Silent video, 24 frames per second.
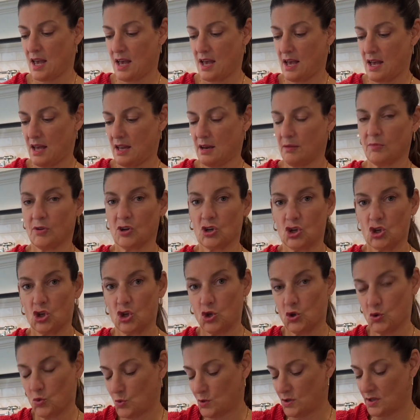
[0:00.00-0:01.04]
and I'm gonna
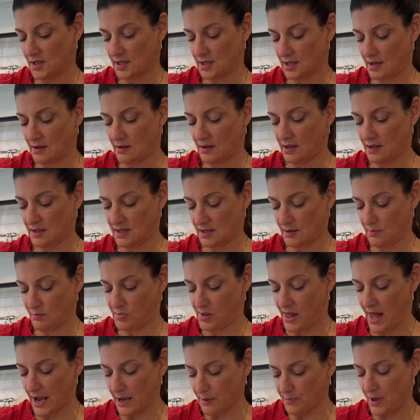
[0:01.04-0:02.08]
use some
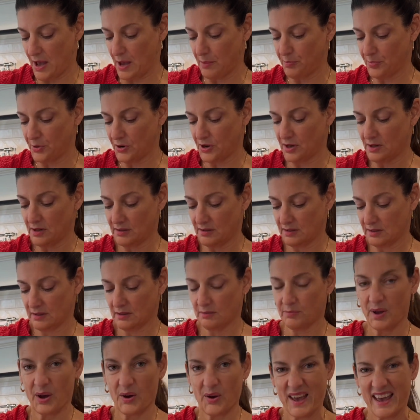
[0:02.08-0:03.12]
black pepper,
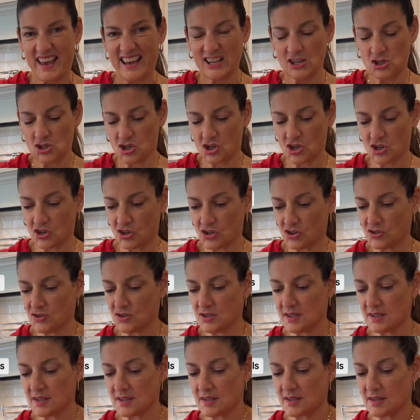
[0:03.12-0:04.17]
about 8
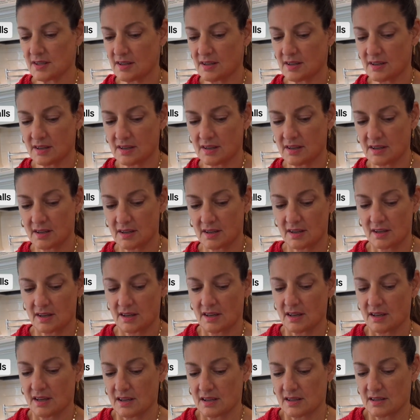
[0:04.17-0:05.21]
churns,
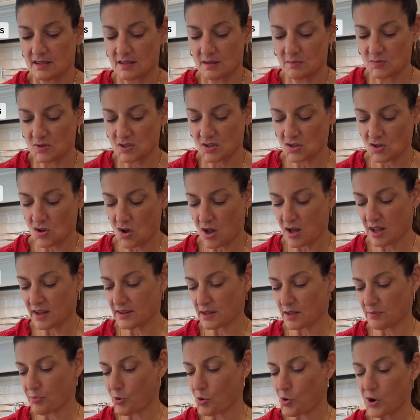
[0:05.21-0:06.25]
some salt.
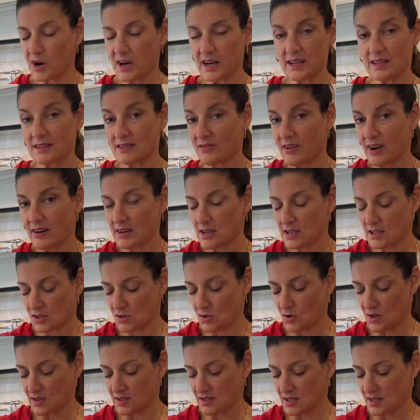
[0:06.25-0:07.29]
The pork is very
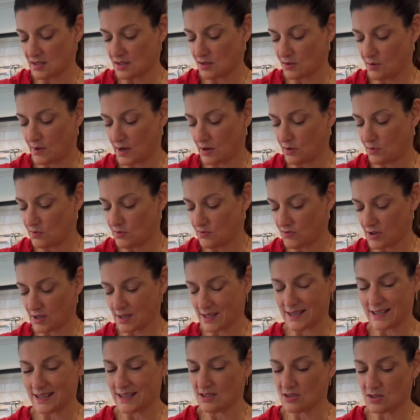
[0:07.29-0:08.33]
salty, so I don't
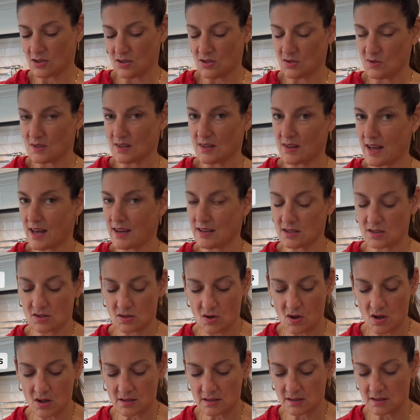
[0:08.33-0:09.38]
really need to use a lot of
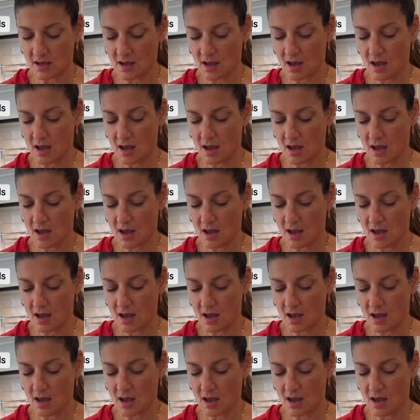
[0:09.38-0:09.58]
salt.